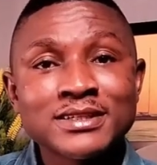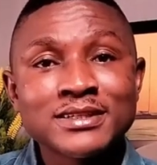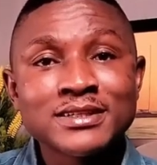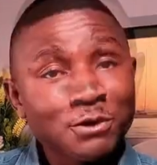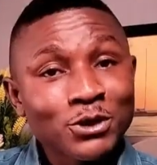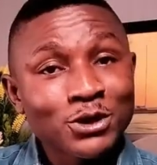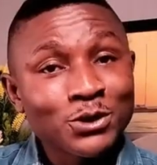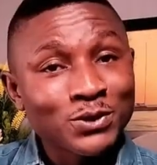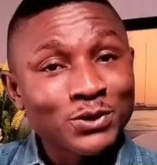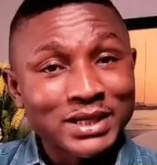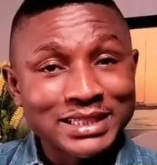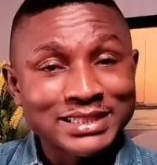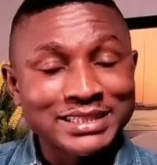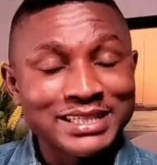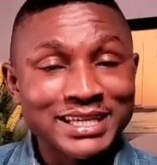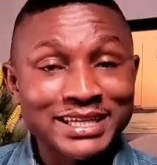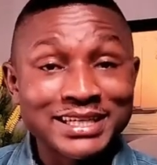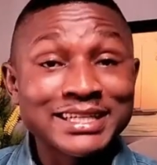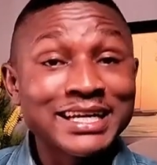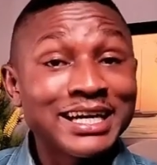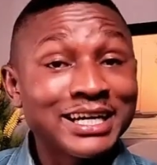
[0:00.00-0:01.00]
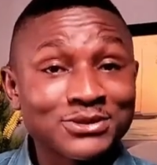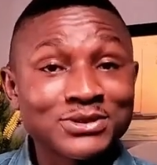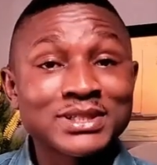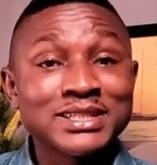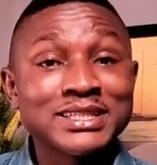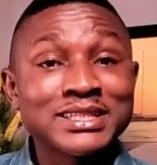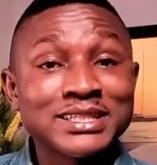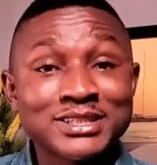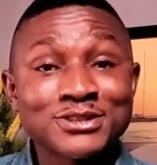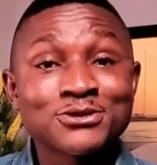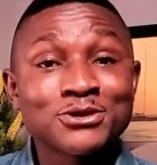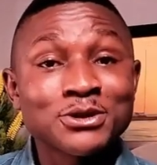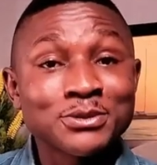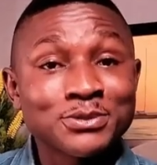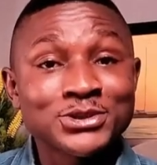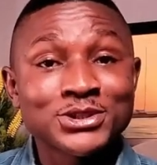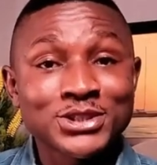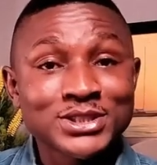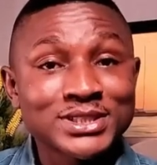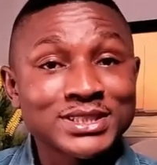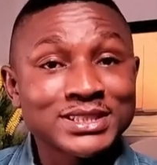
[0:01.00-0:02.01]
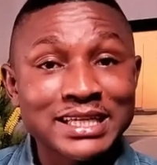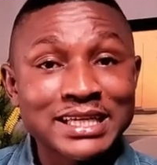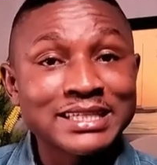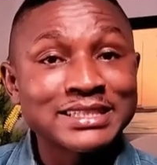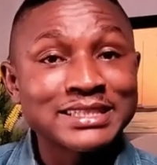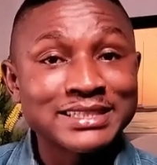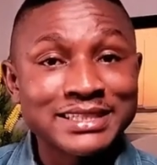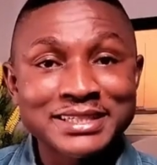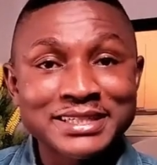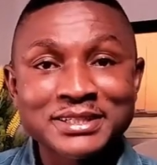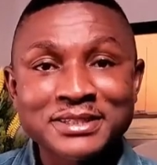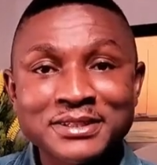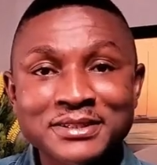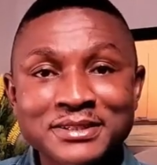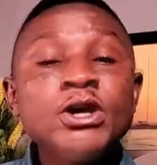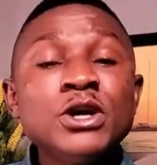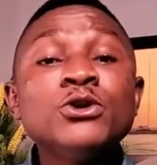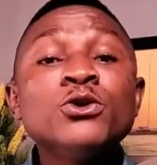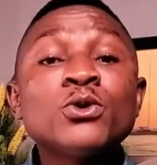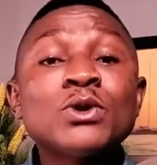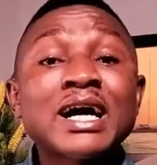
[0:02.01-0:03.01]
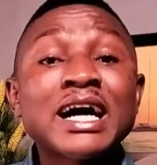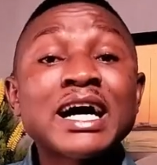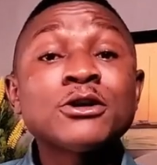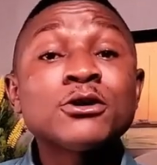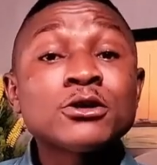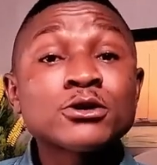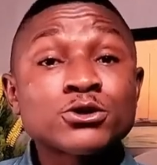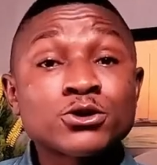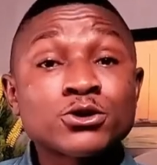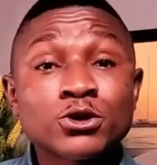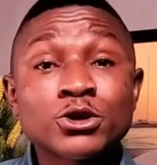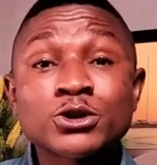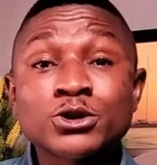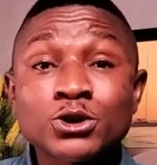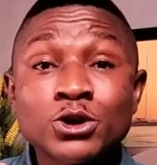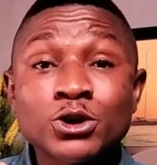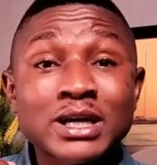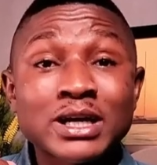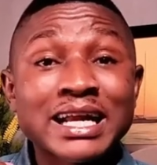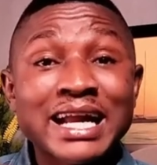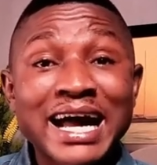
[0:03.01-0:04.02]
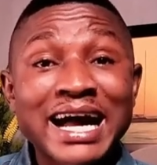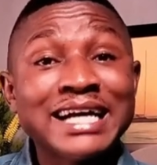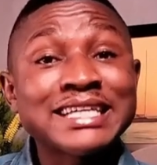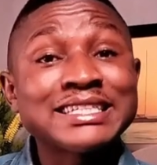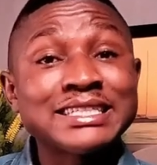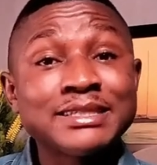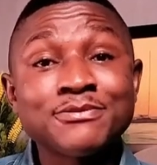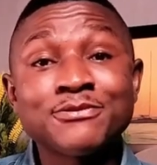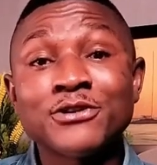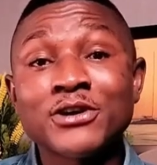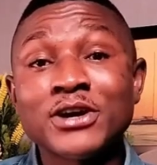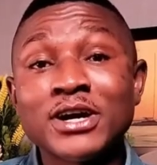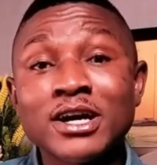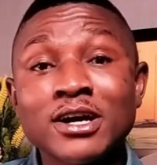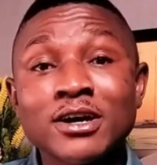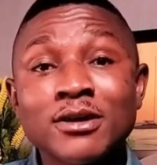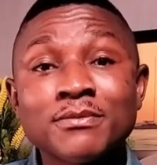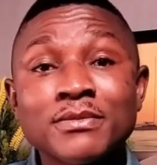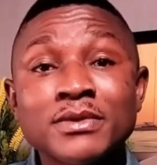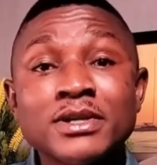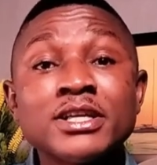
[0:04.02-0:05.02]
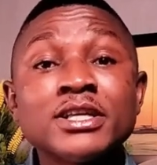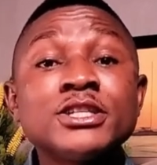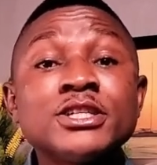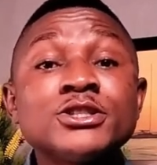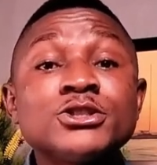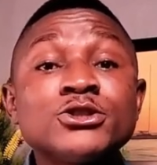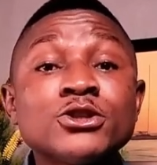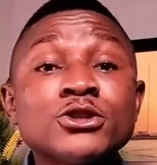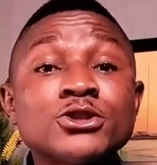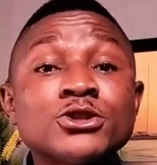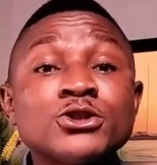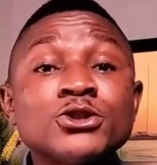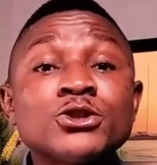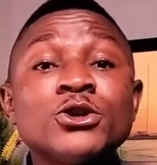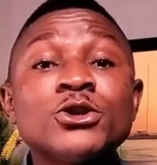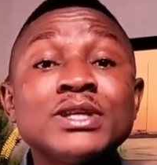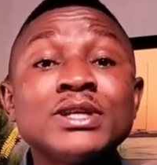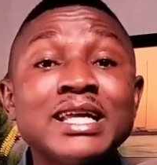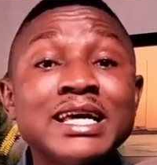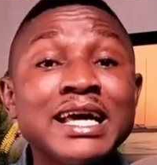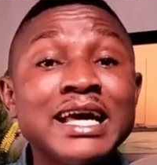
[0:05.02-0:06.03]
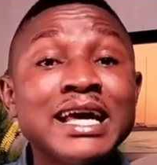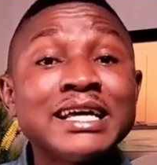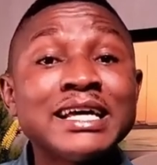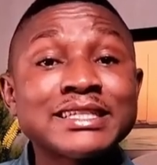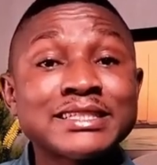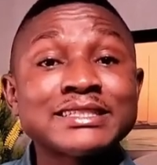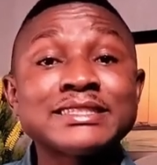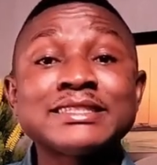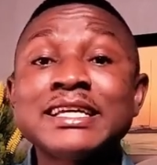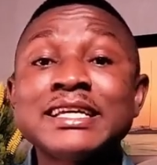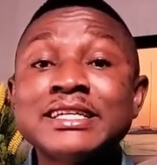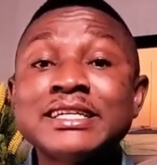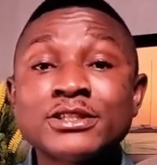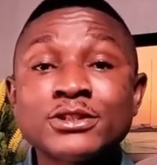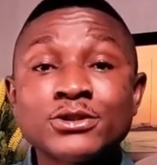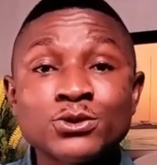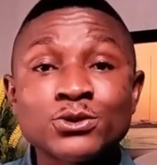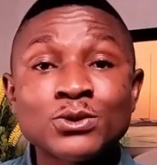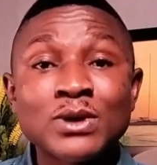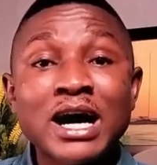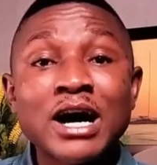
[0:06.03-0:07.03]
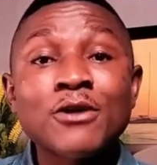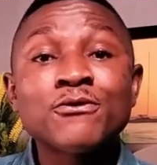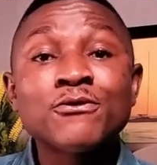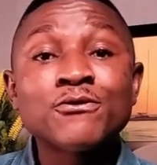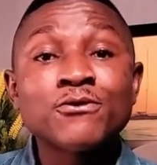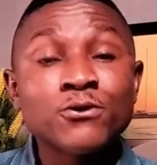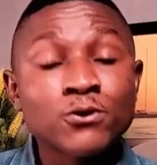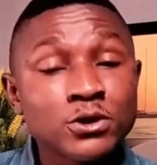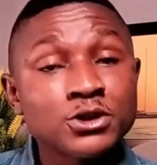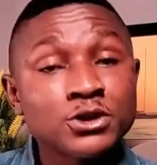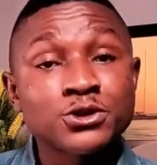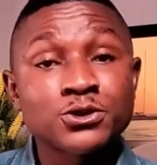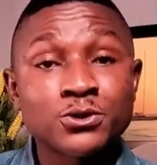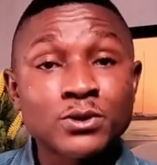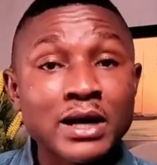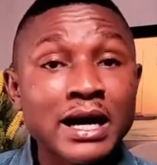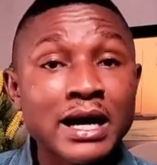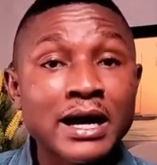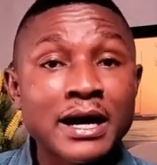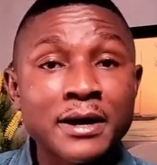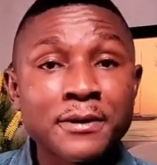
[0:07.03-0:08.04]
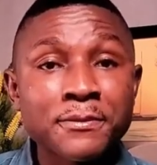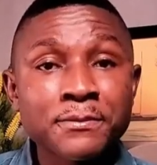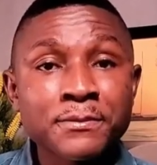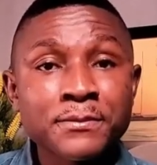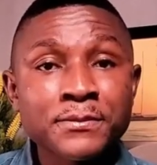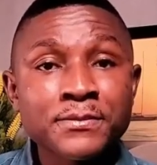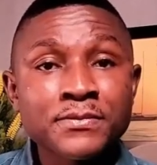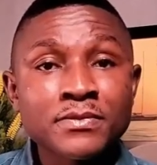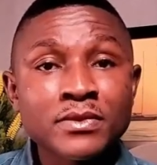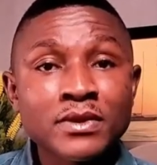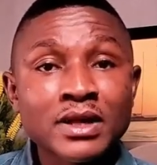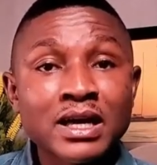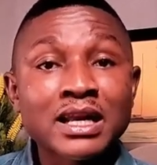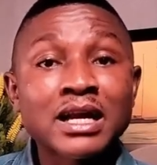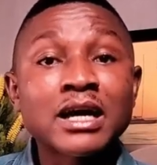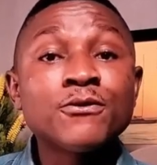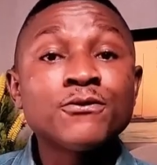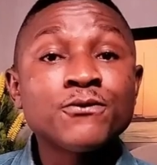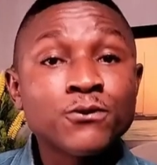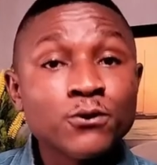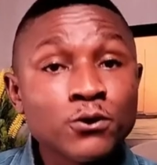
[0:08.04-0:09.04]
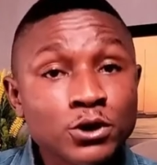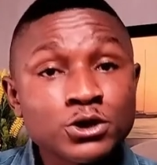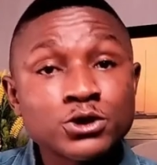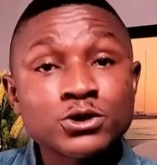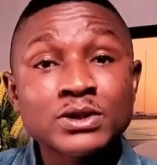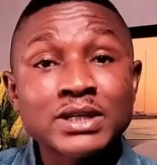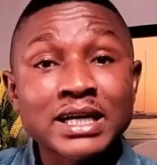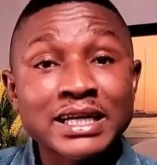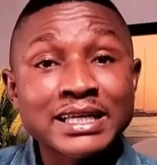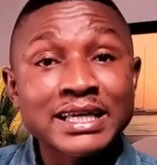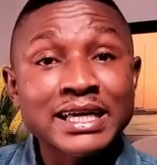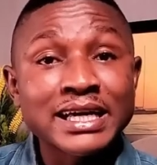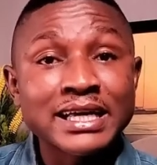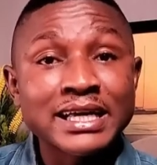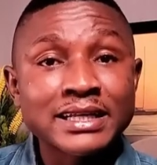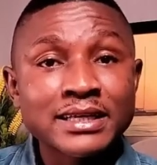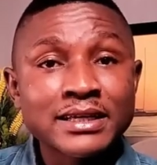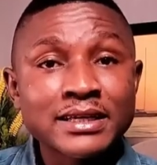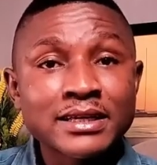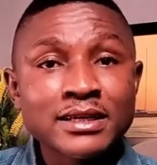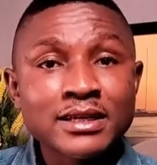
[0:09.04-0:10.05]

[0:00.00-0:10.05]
I'm not the one that said it, actually. Scripture says it. When you cannot trust God and ask him for help, it is just showing the extent to how foolish you are and how foolish you can get.